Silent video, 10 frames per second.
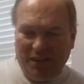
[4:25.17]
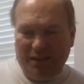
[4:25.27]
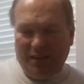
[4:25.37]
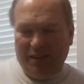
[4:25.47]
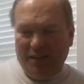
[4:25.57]

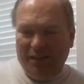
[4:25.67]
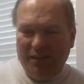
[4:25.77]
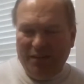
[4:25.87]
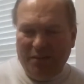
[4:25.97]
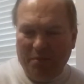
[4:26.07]
I
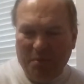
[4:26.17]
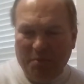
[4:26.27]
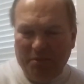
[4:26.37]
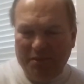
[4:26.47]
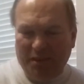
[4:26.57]

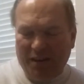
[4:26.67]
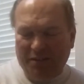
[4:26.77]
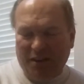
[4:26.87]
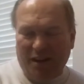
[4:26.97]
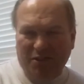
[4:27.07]
remember it was a
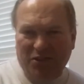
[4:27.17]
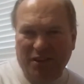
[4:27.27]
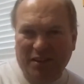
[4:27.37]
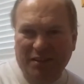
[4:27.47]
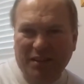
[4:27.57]

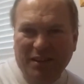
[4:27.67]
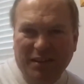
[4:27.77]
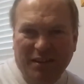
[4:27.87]
Hitachi, and